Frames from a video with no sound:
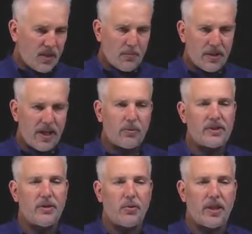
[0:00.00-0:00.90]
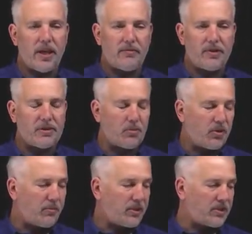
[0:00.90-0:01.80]
But now we see where that freezing
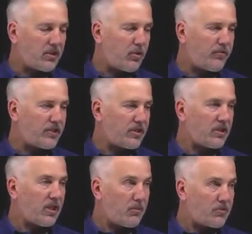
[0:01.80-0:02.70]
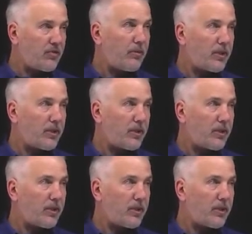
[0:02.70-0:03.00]
point depression coefficient comes from.